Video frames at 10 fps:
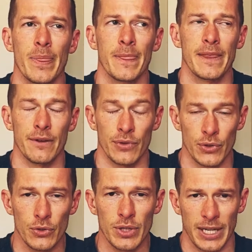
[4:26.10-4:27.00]
If you
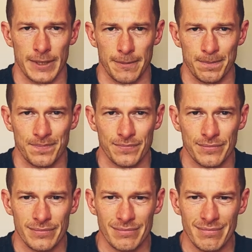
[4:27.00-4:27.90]
do that,
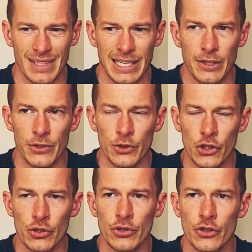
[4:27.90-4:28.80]
you
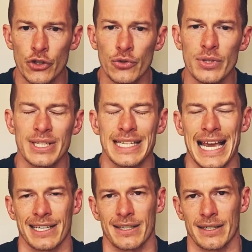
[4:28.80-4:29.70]
should choose the
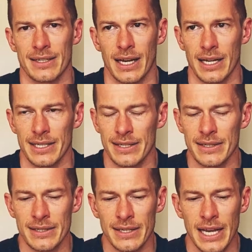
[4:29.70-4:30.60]

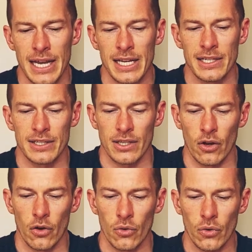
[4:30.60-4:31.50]
exercises
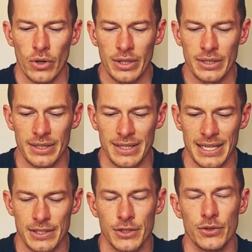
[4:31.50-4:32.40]
so
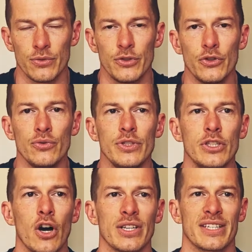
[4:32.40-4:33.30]
that you do
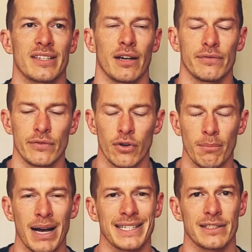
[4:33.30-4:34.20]
not suffer from
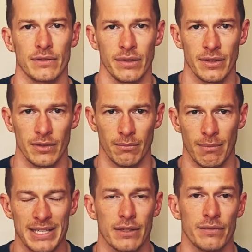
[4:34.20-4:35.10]

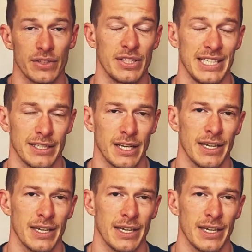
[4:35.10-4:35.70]
muscle fatigue.